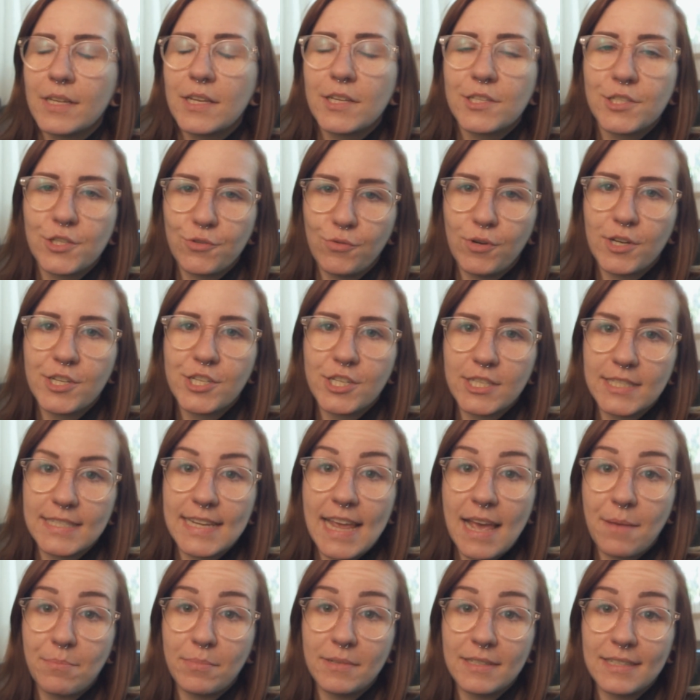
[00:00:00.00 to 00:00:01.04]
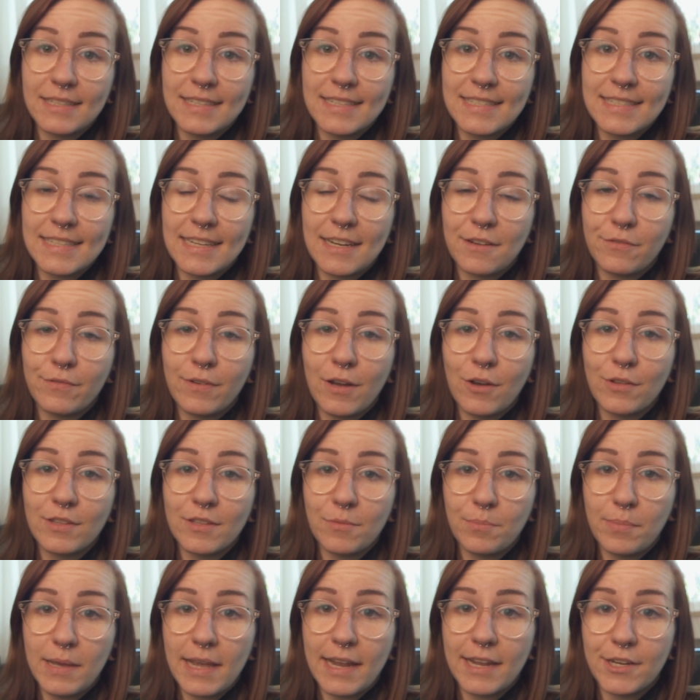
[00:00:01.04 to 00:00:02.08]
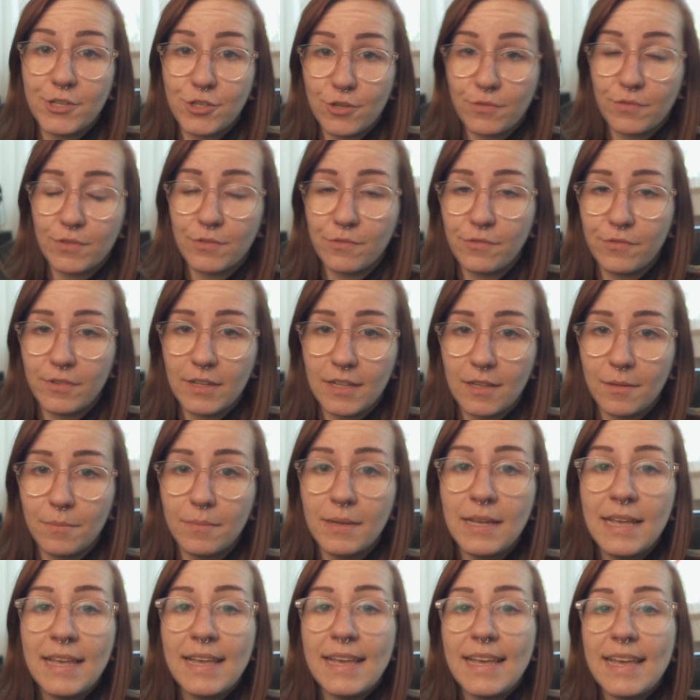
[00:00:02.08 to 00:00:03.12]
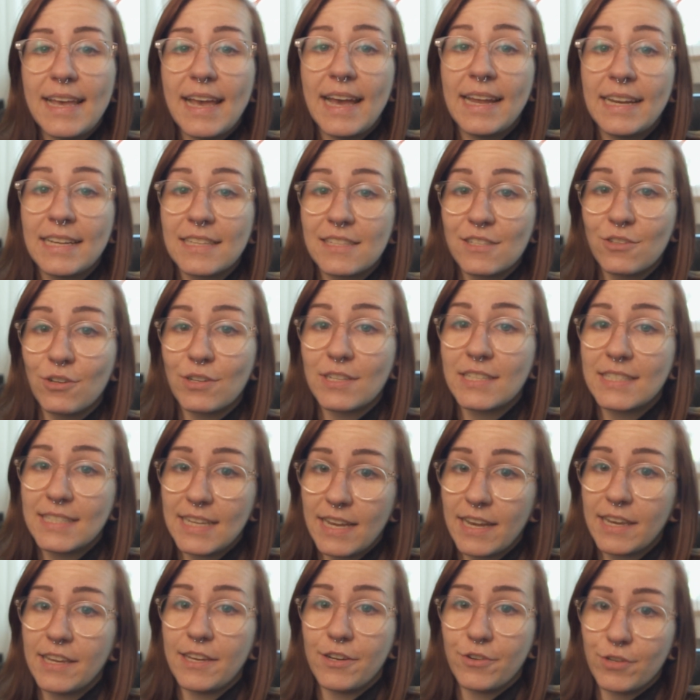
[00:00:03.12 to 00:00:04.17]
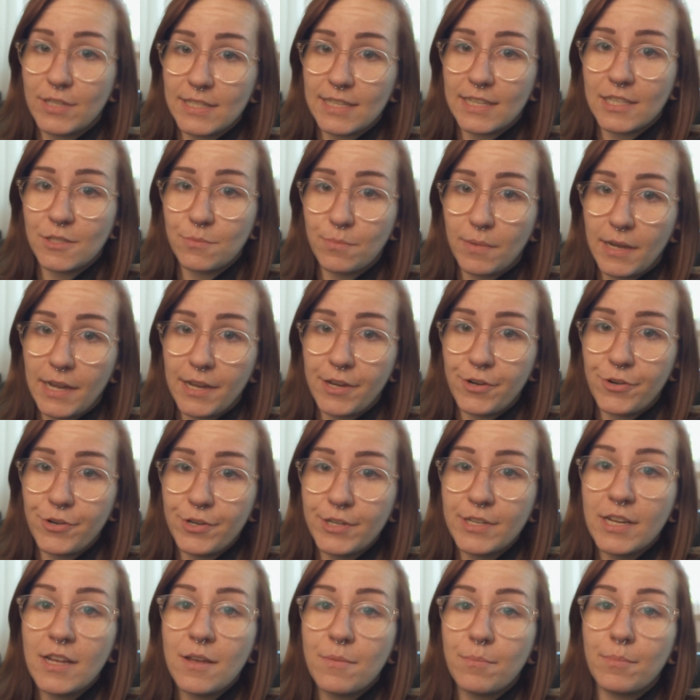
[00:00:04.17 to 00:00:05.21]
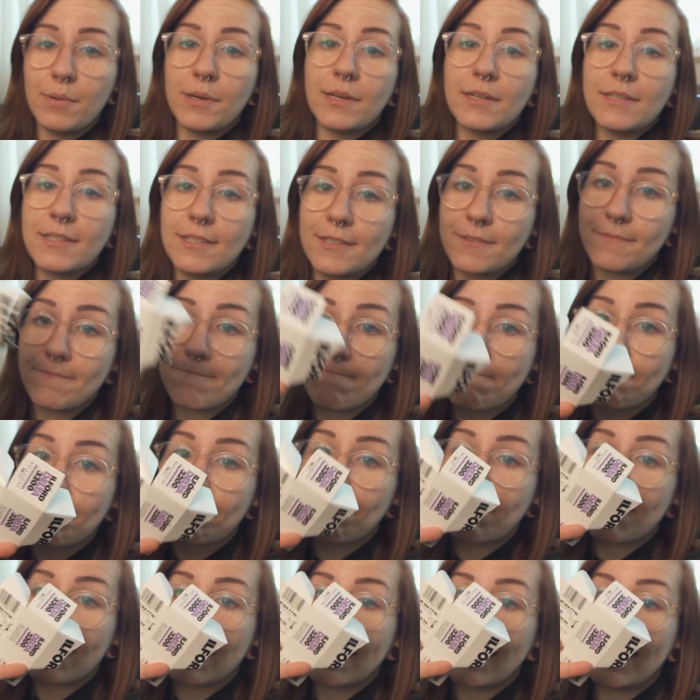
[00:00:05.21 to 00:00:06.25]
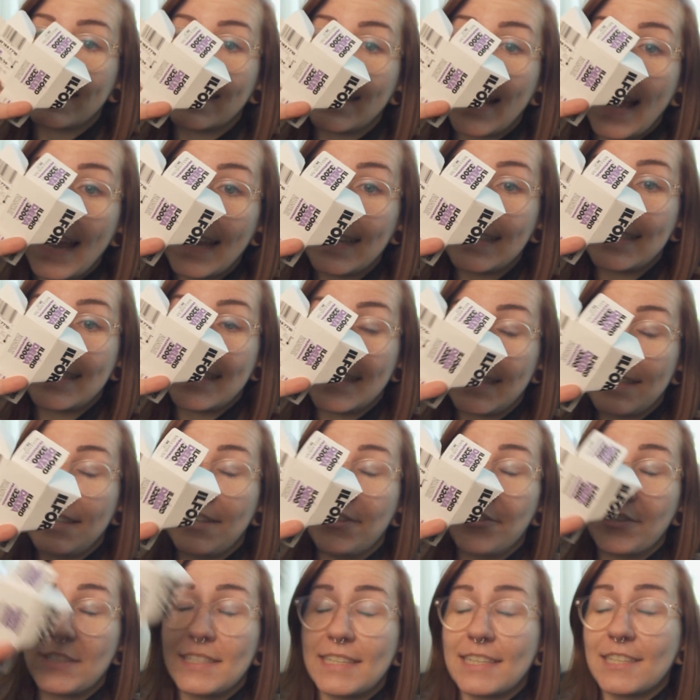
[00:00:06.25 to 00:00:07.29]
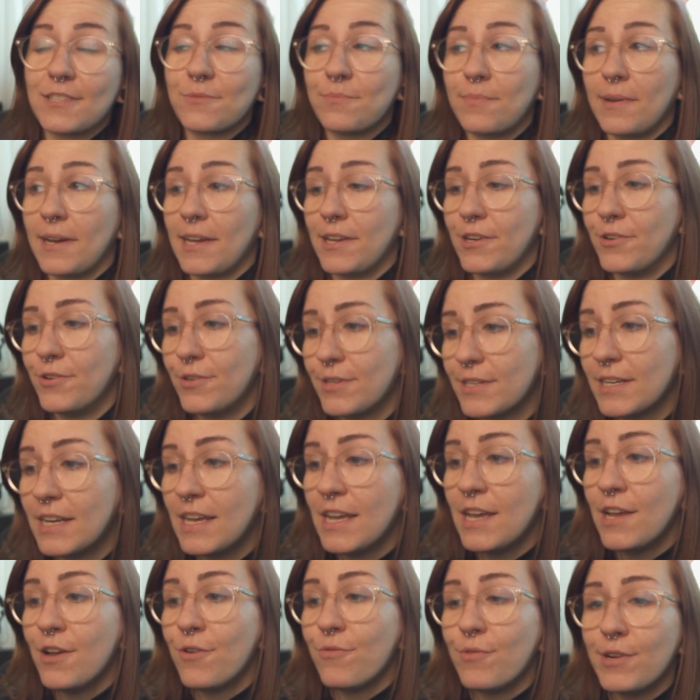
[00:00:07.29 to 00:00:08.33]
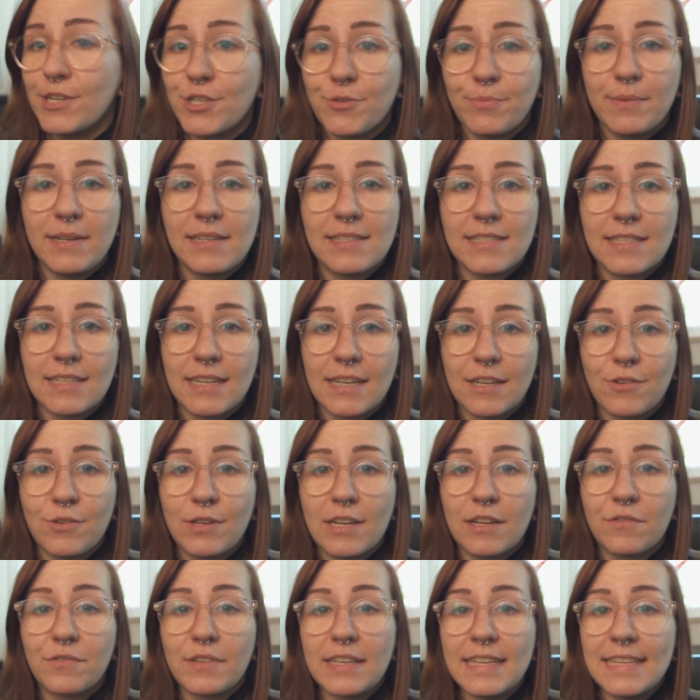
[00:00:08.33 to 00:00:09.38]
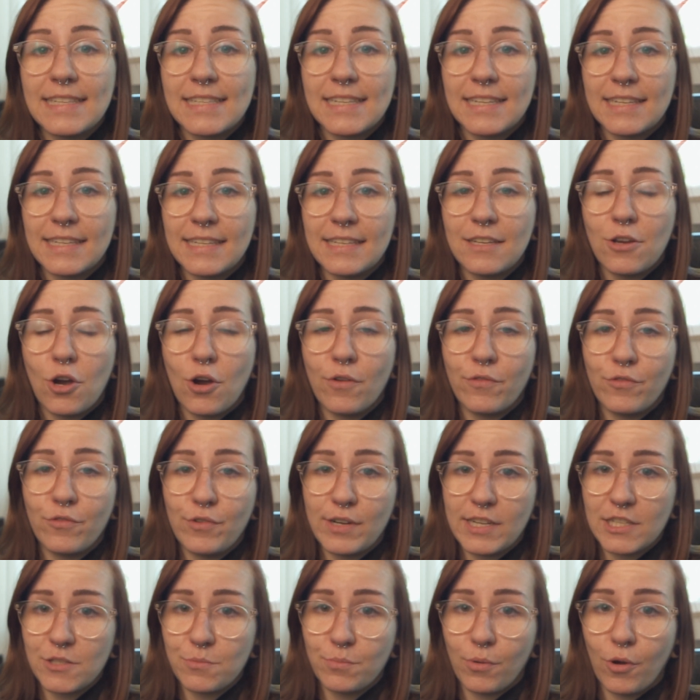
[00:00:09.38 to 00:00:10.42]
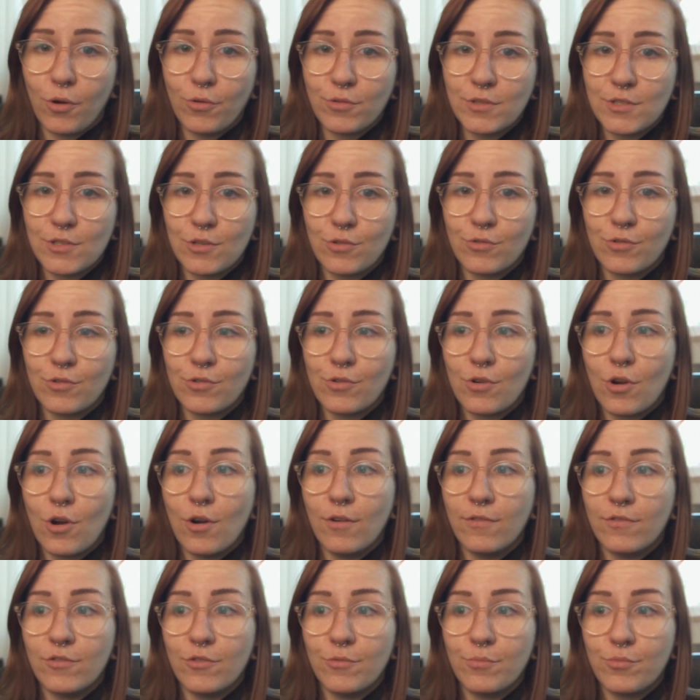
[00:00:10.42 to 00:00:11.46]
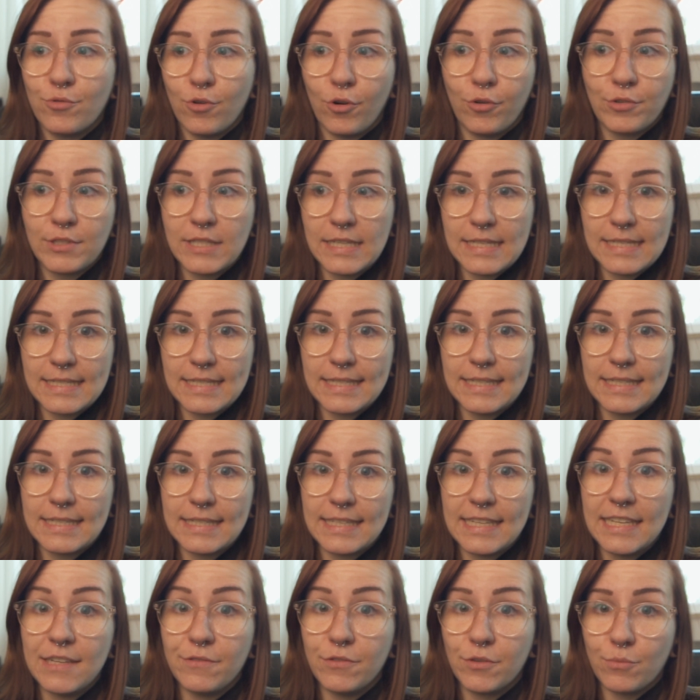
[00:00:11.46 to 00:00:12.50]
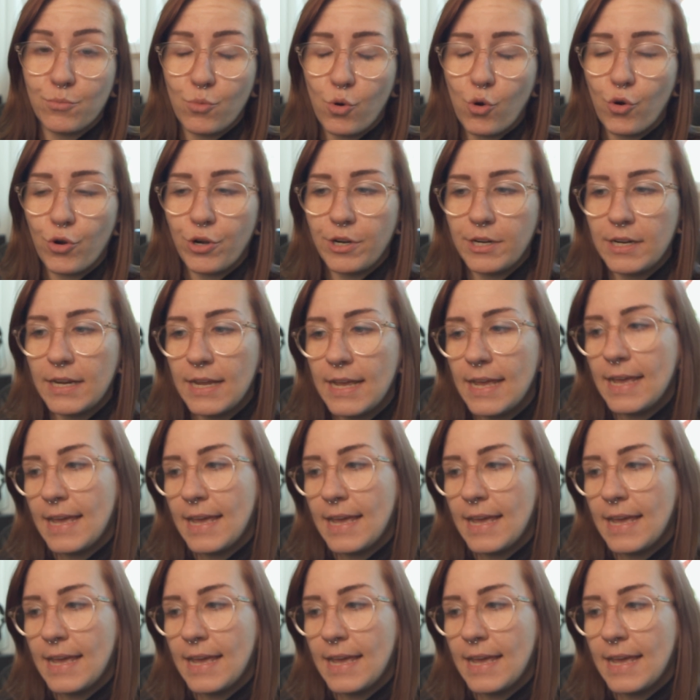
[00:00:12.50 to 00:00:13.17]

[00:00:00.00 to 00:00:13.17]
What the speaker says: So what just happened is that I found the package of the film and it's not 10 years expired, but 19 years expired, which means that I could have easily overexposed or overprocessed it even more.